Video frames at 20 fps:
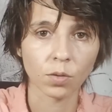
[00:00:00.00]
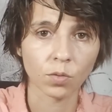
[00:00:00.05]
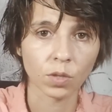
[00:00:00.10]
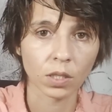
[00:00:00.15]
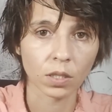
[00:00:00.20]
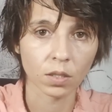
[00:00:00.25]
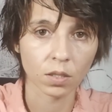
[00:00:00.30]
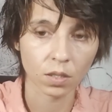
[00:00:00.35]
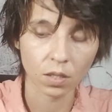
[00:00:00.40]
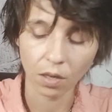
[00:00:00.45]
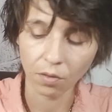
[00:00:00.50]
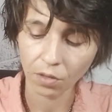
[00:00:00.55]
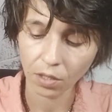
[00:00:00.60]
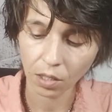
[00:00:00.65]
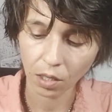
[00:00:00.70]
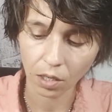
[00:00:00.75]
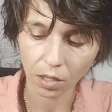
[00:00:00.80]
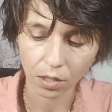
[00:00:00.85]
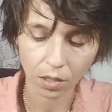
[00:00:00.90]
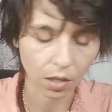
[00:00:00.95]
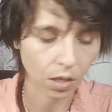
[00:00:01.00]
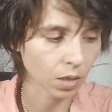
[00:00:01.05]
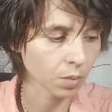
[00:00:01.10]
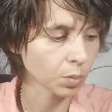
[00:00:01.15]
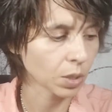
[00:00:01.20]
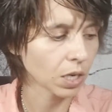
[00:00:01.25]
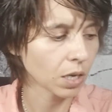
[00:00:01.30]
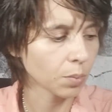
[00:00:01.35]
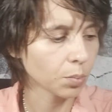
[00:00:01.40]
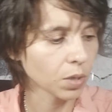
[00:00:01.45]
with this devil card
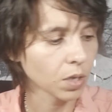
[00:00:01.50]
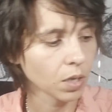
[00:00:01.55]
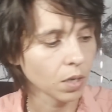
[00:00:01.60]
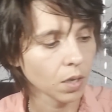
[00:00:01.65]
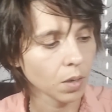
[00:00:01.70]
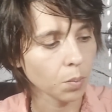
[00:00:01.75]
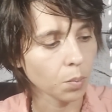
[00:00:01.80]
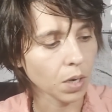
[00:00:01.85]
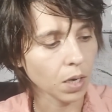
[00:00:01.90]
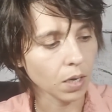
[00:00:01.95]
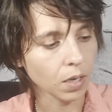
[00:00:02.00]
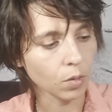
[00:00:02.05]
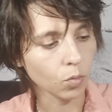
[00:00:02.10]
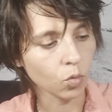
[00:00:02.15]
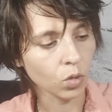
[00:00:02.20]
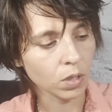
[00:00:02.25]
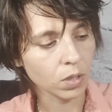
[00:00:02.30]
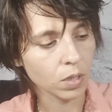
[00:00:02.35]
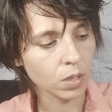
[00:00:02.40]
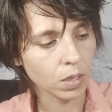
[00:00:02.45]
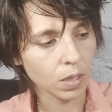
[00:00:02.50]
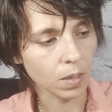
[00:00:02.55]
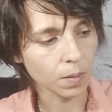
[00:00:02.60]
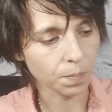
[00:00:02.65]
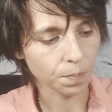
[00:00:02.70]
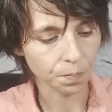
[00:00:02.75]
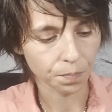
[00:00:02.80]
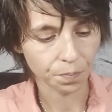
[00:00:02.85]
coming up. But we'll see.